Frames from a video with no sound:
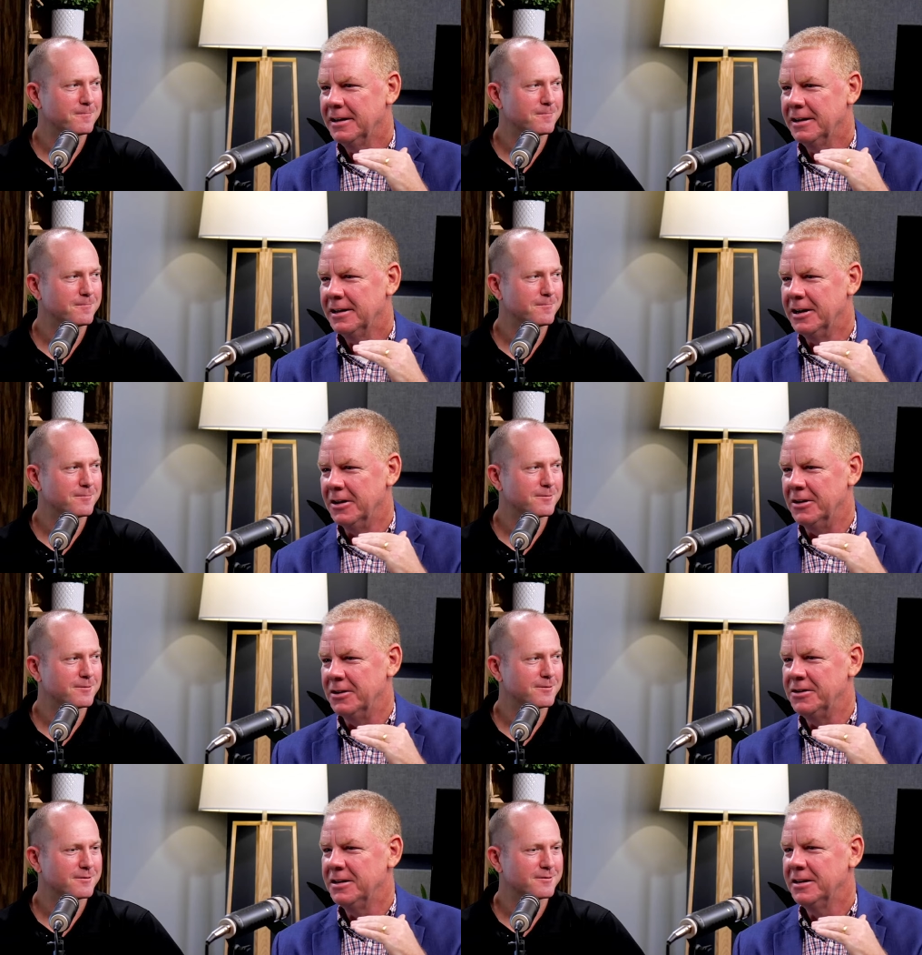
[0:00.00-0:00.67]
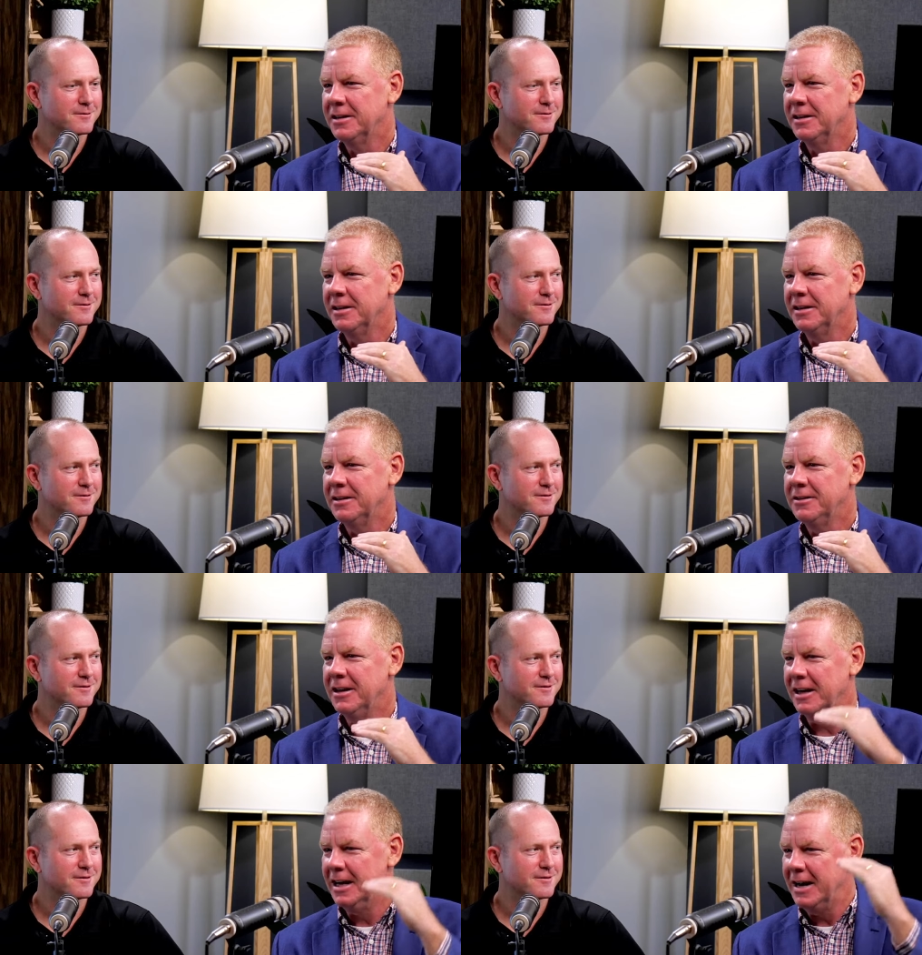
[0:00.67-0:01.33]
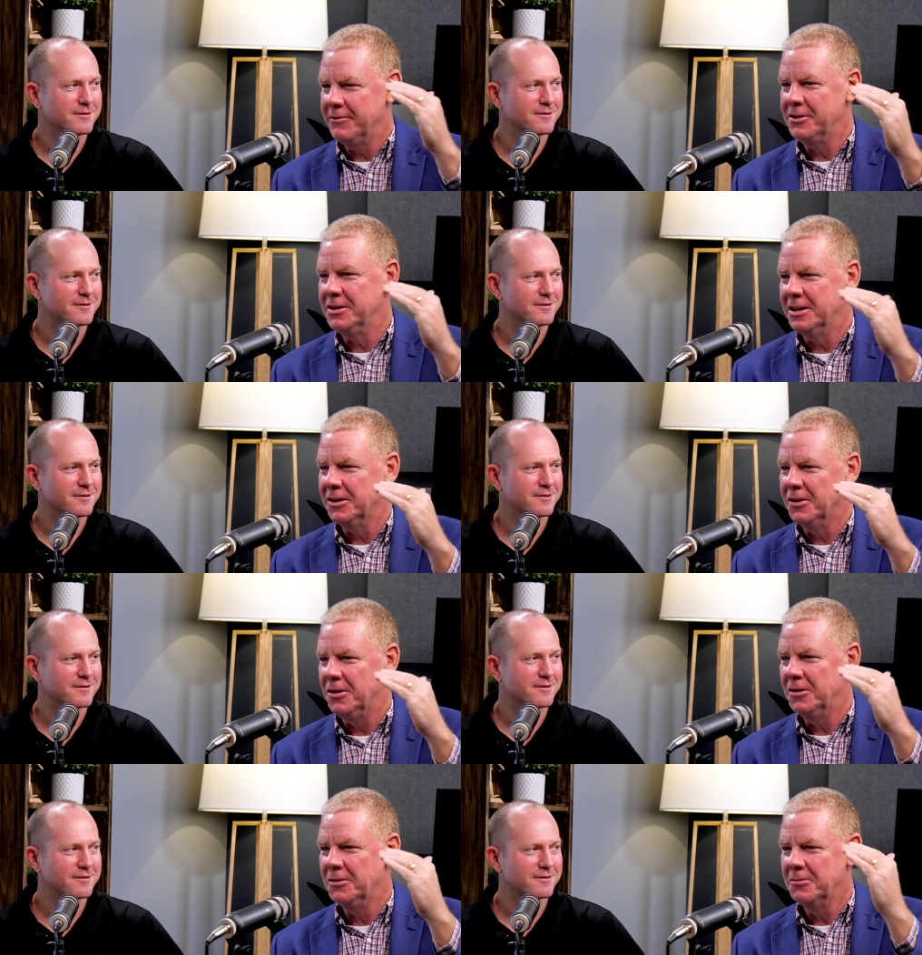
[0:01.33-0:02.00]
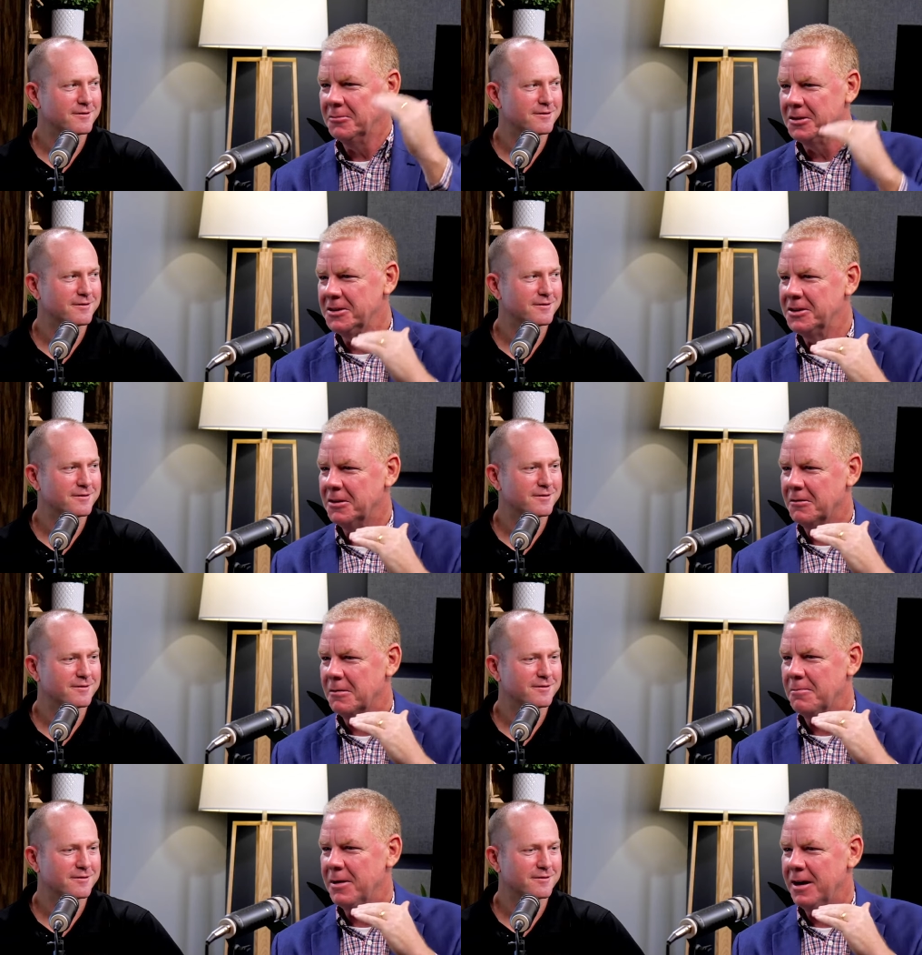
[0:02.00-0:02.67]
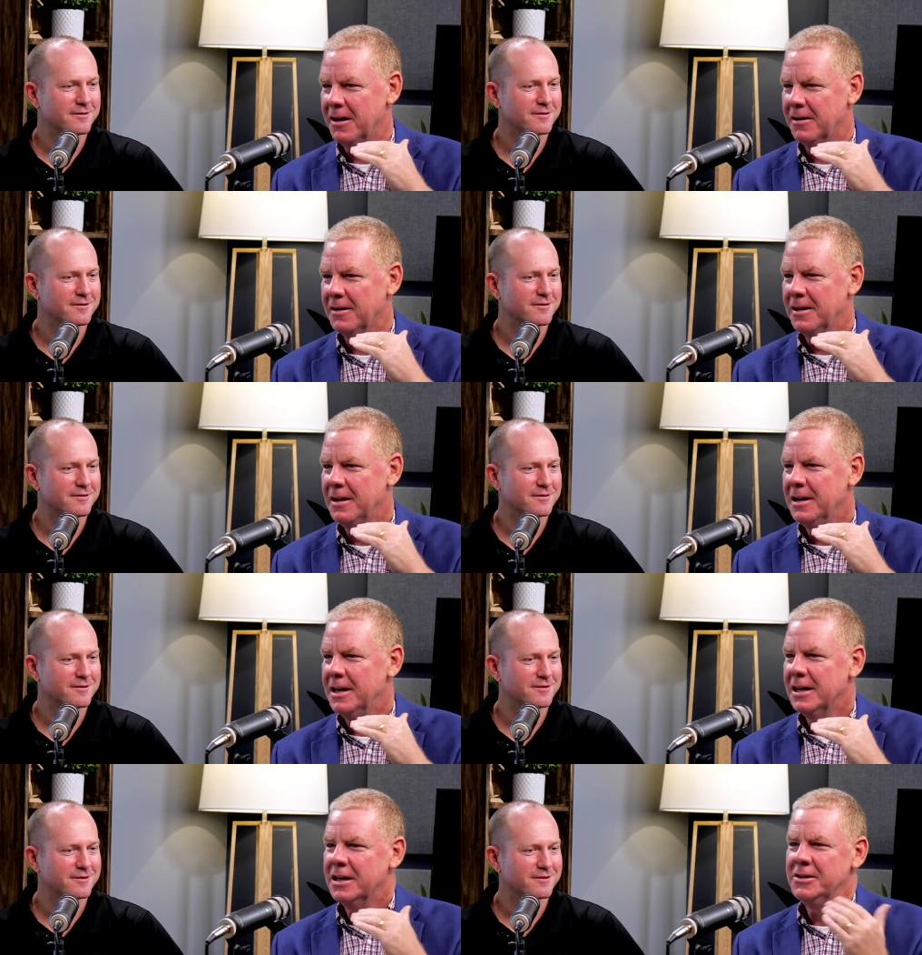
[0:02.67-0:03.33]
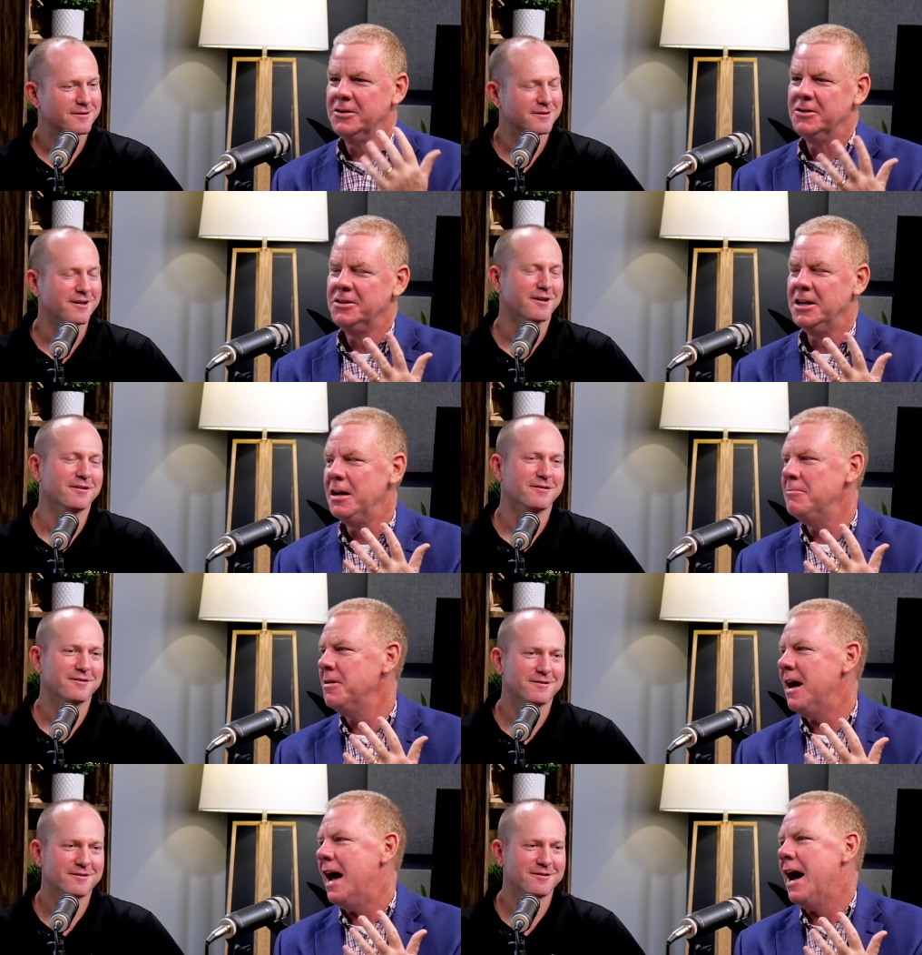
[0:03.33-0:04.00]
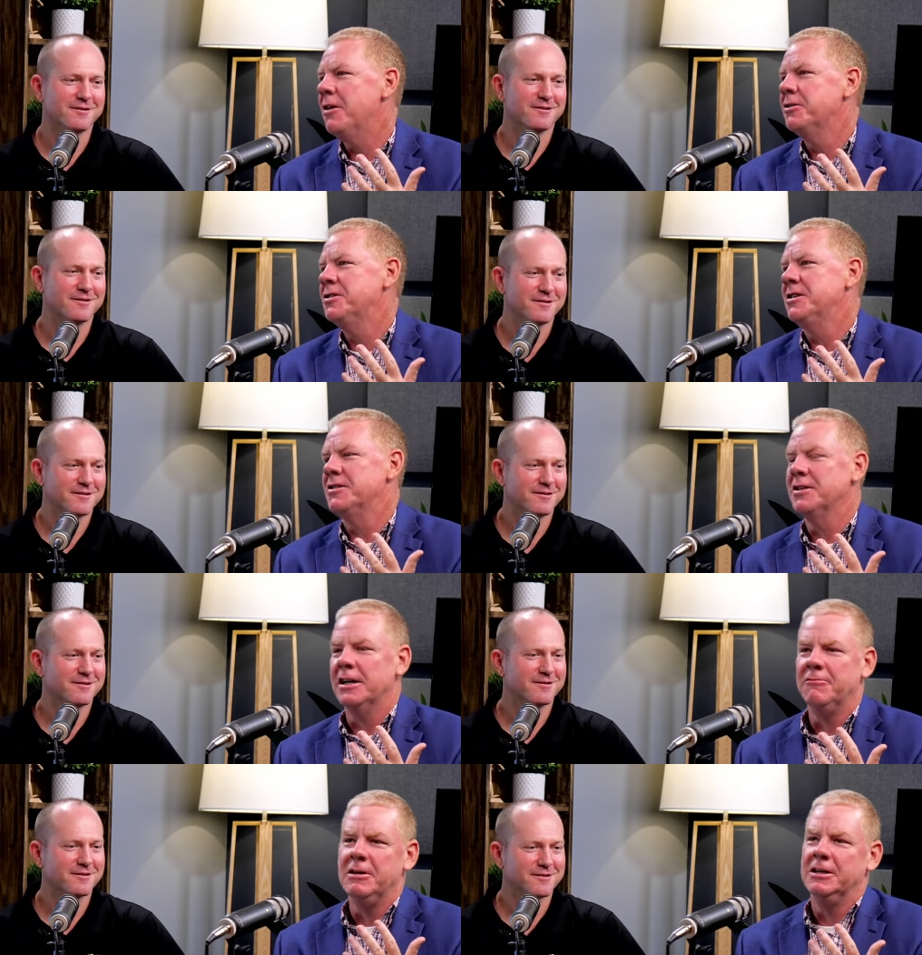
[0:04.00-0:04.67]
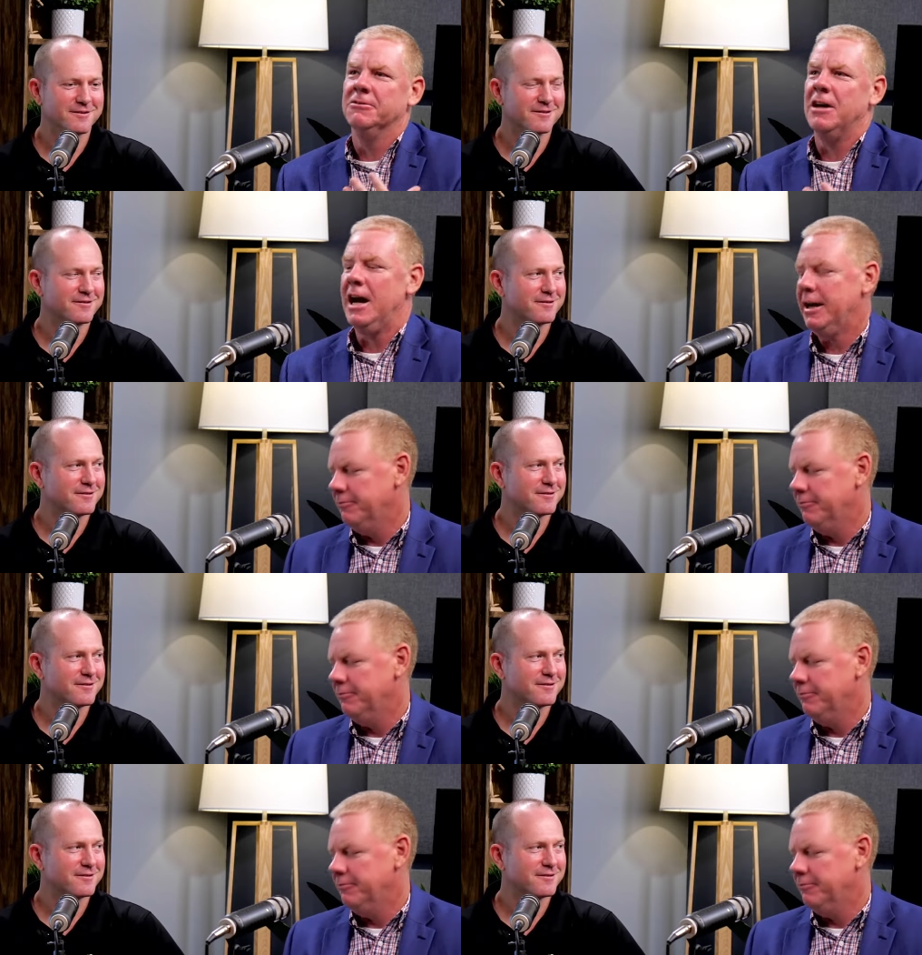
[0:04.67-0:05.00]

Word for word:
Speaker 1: There's did it have a sinkhole? Was there a repair? Because there's yeah. some houses like we I